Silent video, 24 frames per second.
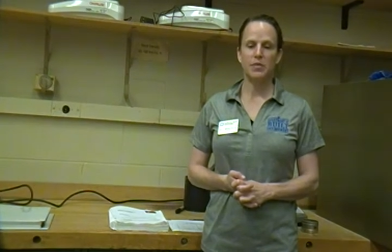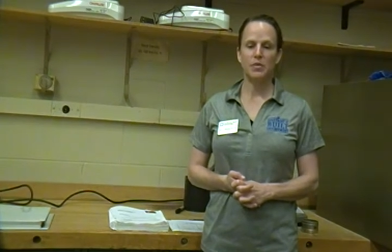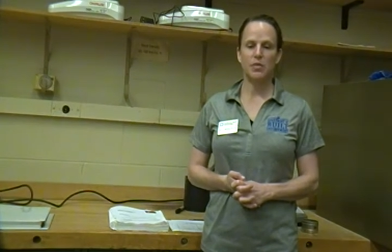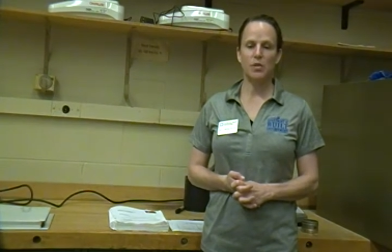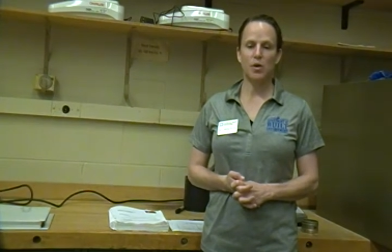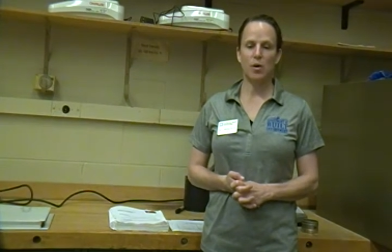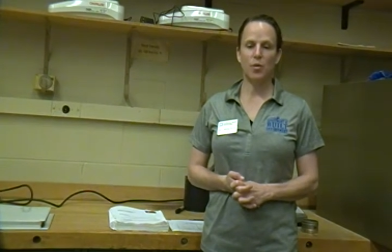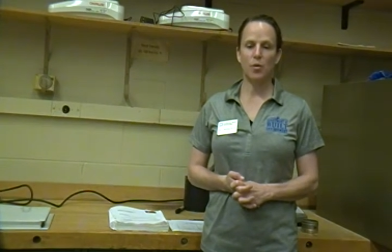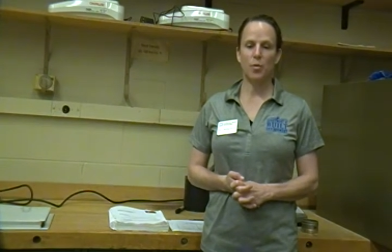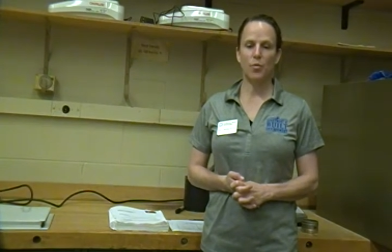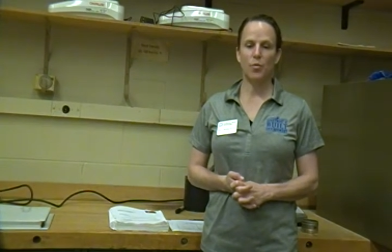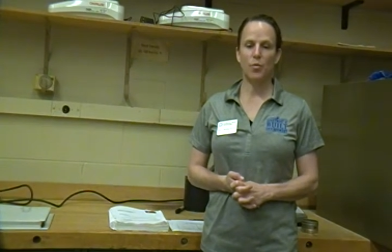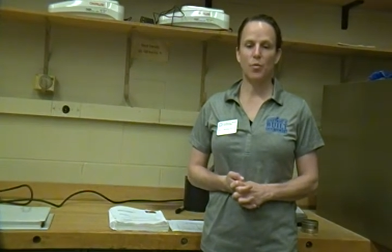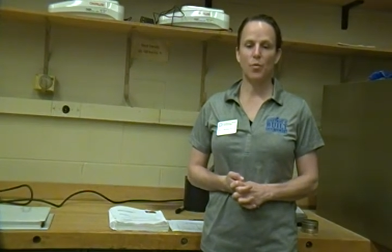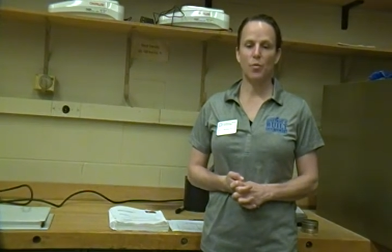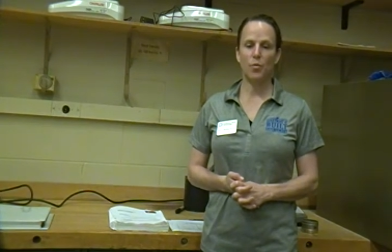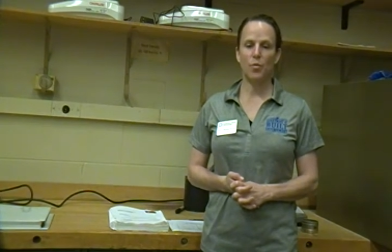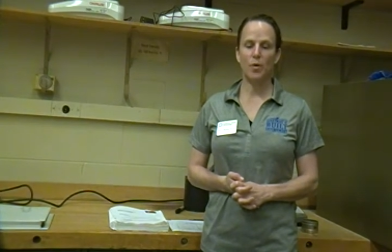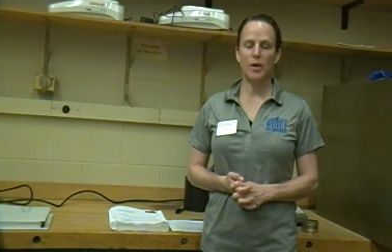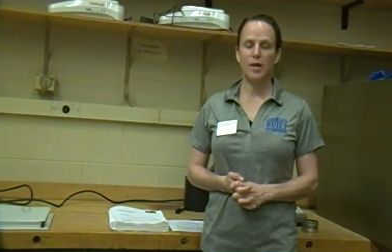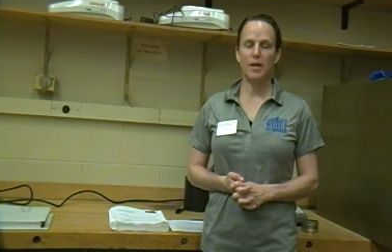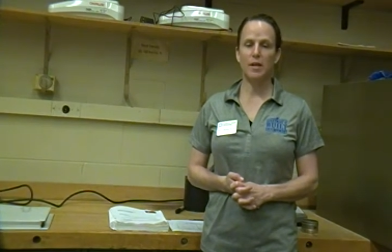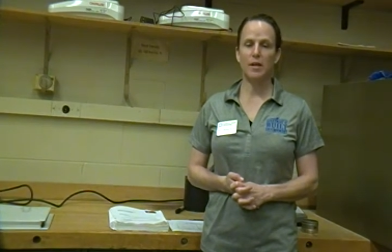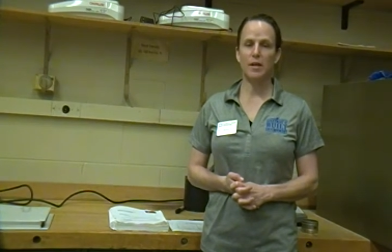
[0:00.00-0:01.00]
So
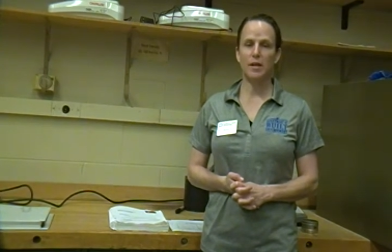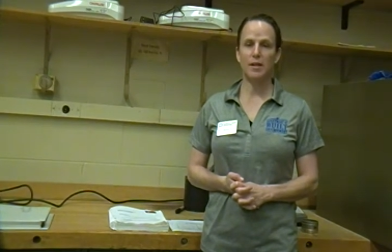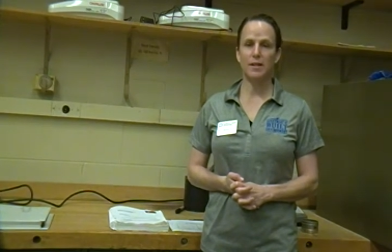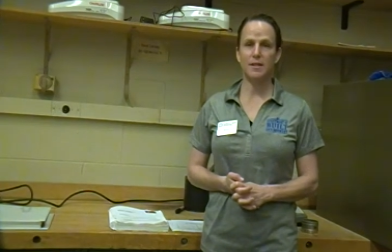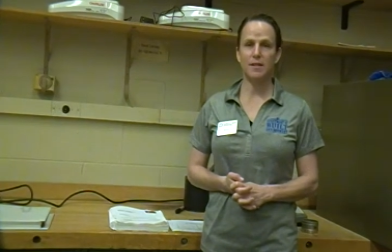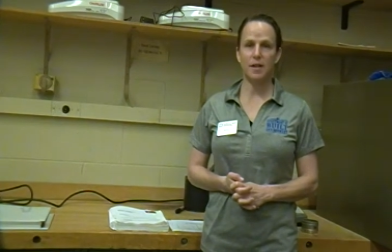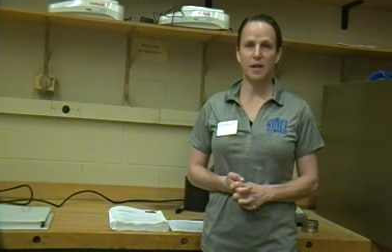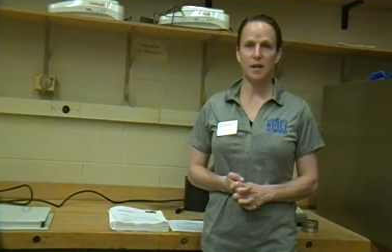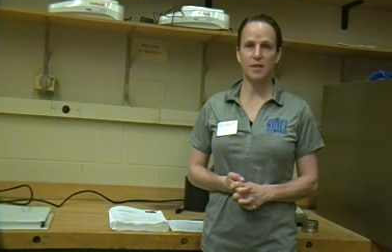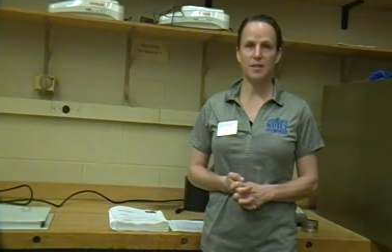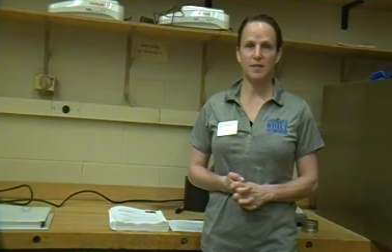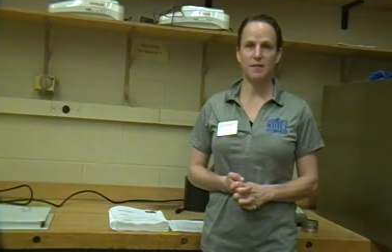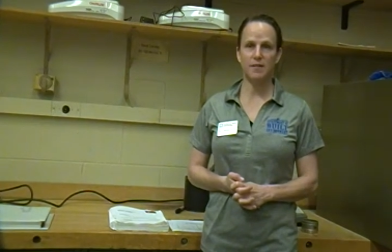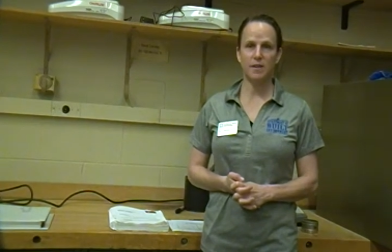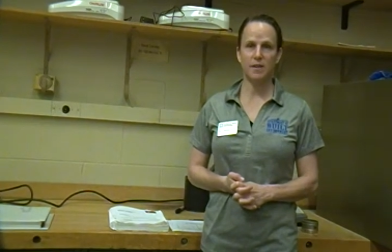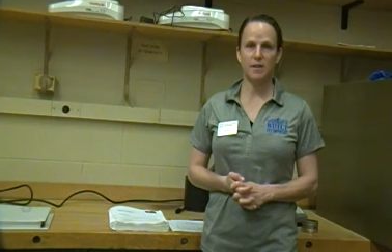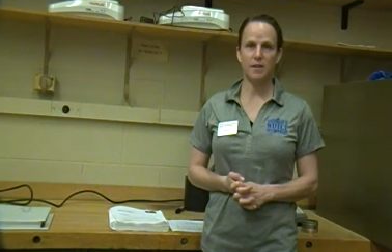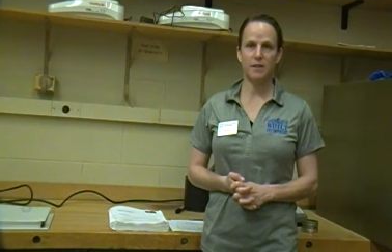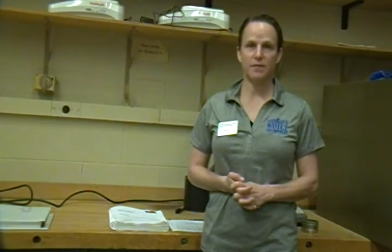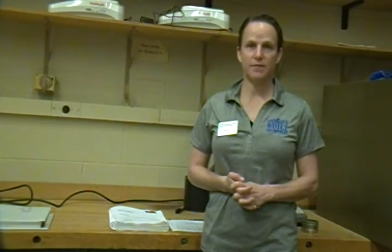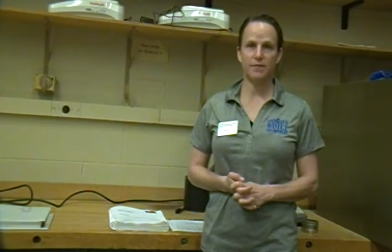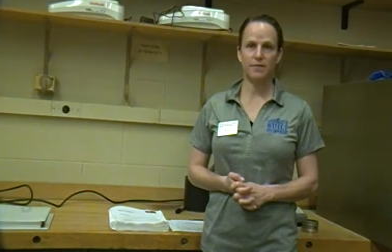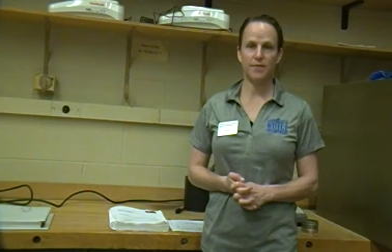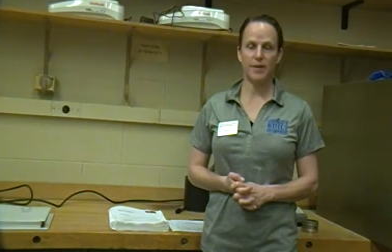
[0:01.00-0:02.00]
when a test
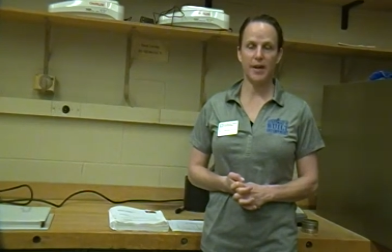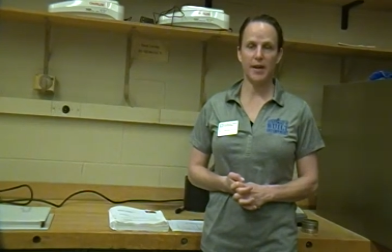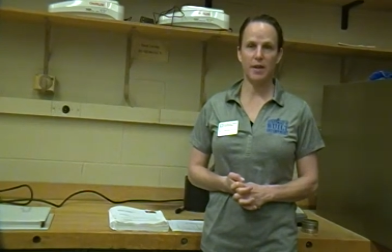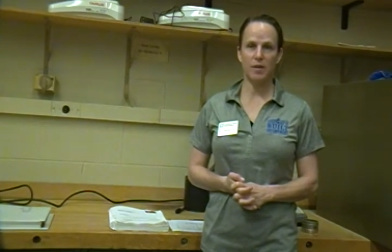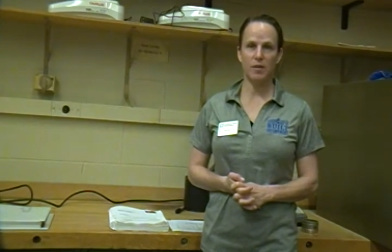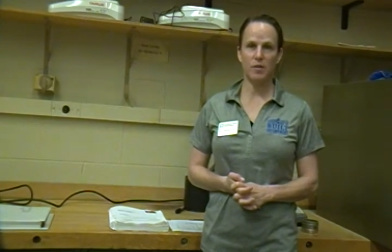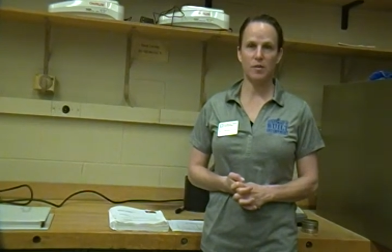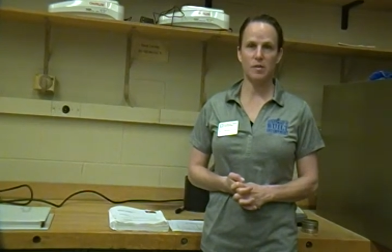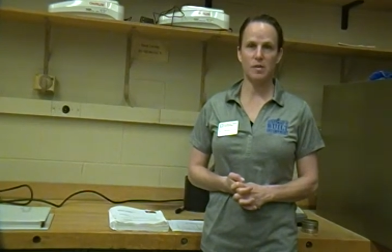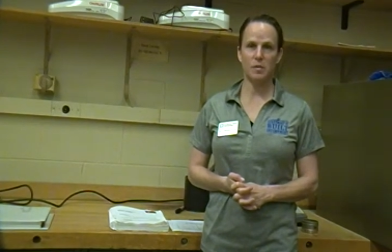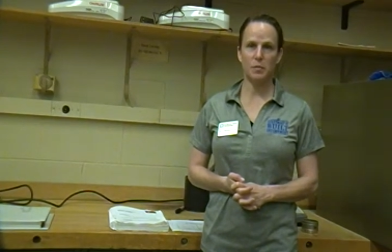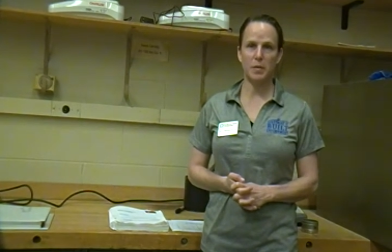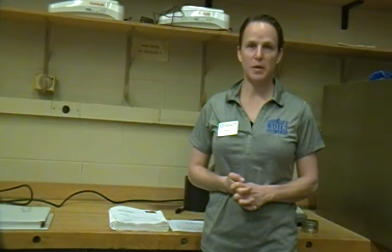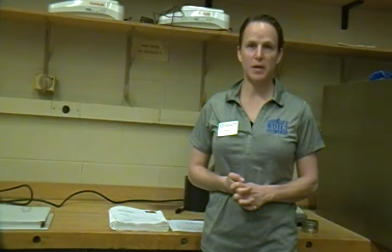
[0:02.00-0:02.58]
fails